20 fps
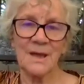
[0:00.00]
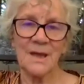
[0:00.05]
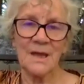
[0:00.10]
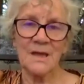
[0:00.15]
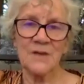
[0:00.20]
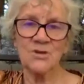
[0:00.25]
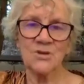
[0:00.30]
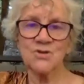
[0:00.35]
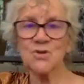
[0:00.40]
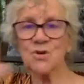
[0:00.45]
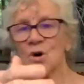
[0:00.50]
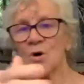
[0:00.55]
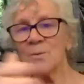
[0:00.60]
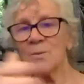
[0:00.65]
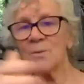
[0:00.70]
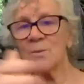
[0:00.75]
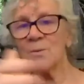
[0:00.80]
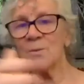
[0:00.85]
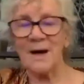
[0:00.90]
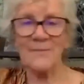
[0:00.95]
In
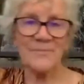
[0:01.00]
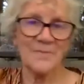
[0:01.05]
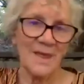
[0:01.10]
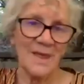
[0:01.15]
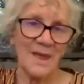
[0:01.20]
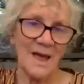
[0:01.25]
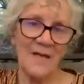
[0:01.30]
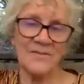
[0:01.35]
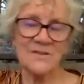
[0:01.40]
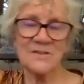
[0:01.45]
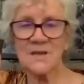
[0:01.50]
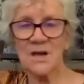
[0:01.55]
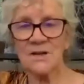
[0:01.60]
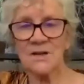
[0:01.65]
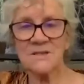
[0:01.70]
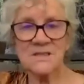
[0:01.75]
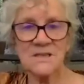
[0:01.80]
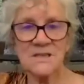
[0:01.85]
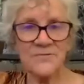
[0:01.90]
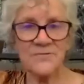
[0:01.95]
trauma, and the
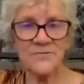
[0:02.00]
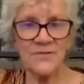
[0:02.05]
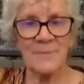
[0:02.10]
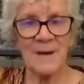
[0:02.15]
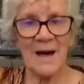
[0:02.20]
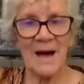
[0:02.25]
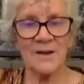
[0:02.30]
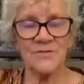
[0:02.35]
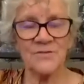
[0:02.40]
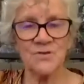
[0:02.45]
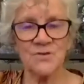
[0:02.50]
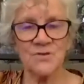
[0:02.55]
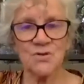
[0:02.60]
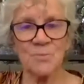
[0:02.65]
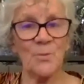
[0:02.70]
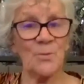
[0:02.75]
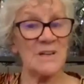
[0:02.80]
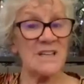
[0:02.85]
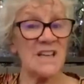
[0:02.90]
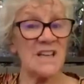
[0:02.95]
scientific part of
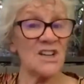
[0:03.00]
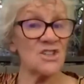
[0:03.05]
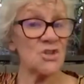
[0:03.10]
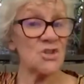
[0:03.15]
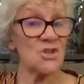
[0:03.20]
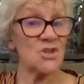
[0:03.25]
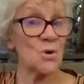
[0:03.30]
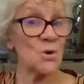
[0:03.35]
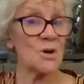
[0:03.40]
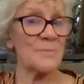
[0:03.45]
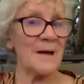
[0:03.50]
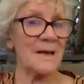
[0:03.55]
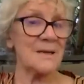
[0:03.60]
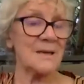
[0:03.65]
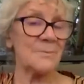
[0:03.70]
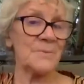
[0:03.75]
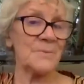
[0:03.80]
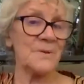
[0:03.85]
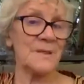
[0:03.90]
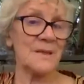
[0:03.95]
trauma, we don't talk about
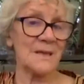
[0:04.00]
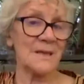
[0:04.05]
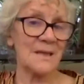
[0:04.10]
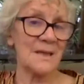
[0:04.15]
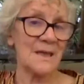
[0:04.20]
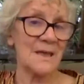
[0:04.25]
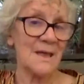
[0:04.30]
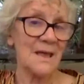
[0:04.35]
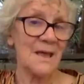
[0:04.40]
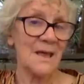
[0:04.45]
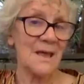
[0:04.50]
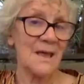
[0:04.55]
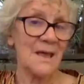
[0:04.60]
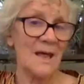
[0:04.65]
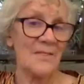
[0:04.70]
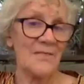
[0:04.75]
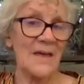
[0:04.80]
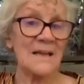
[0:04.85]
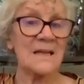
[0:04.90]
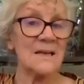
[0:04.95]
empathy,
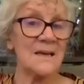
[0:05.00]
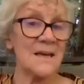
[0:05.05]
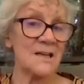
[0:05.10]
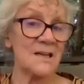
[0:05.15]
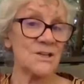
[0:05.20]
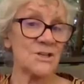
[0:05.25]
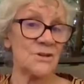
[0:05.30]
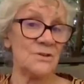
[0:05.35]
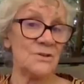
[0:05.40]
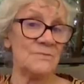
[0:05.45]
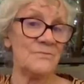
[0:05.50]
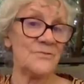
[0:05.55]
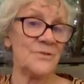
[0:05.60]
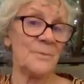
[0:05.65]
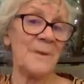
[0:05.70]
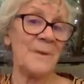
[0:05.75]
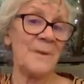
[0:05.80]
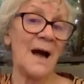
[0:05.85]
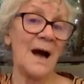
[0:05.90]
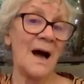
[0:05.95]
that connection
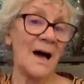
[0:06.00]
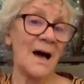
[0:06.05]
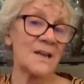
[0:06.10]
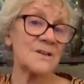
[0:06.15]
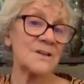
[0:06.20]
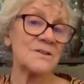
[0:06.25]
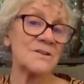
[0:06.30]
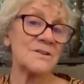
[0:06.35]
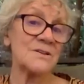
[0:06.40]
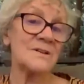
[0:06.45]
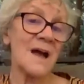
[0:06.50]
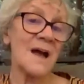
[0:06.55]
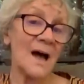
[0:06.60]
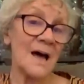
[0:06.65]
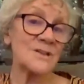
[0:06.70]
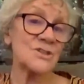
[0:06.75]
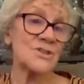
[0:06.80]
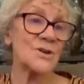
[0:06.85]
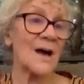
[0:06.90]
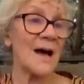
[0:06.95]
from the heart
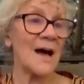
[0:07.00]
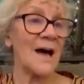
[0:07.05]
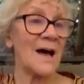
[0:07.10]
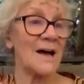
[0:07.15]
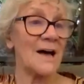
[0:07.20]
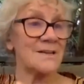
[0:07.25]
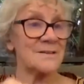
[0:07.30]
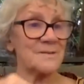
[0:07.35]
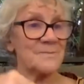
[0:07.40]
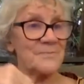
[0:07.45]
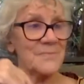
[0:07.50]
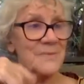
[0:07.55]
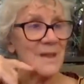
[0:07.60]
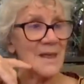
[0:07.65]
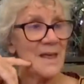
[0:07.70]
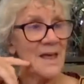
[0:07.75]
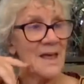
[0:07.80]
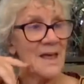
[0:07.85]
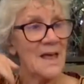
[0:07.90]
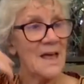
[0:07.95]
to heart.
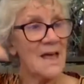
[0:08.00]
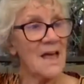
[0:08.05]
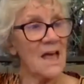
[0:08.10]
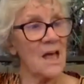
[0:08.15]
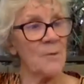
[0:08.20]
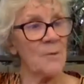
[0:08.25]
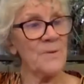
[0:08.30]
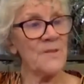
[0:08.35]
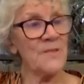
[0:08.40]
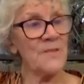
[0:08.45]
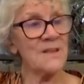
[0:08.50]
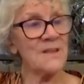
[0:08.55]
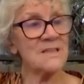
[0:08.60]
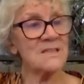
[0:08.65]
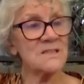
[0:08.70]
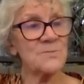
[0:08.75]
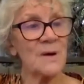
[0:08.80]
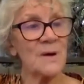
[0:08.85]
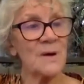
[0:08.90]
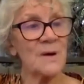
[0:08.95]
Empathy
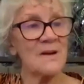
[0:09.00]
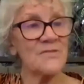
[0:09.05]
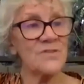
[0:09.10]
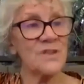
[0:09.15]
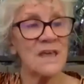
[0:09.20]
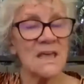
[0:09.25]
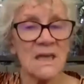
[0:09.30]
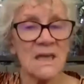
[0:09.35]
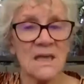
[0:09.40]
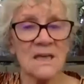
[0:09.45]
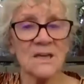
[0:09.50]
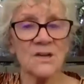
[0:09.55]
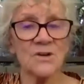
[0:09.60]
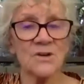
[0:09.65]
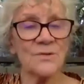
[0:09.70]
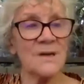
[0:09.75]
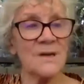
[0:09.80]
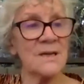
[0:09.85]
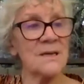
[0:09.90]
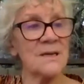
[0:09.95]
is one of the key
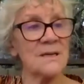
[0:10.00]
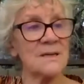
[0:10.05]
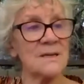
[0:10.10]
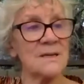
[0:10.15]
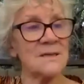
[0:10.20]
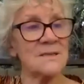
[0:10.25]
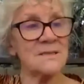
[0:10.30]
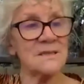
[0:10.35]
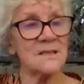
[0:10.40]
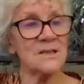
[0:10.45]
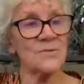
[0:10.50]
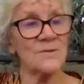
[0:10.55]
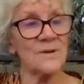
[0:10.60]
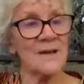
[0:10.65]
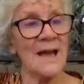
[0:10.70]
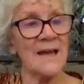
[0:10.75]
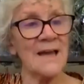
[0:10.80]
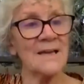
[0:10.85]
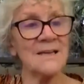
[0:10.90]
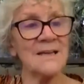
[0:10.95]
ingredients in
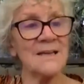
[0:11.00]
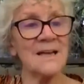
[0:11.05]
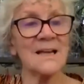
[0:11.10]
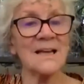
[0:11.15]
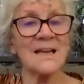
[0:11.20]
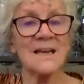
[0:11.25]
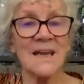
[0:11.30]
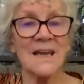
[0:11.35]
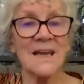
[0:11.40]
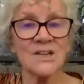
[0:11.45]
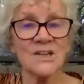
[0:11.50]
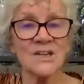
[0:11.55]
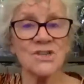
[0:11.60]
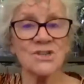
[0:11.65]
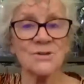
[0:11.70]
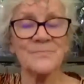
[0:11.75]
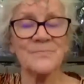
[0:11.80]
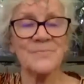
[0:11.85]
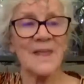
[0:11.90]
creating a connection.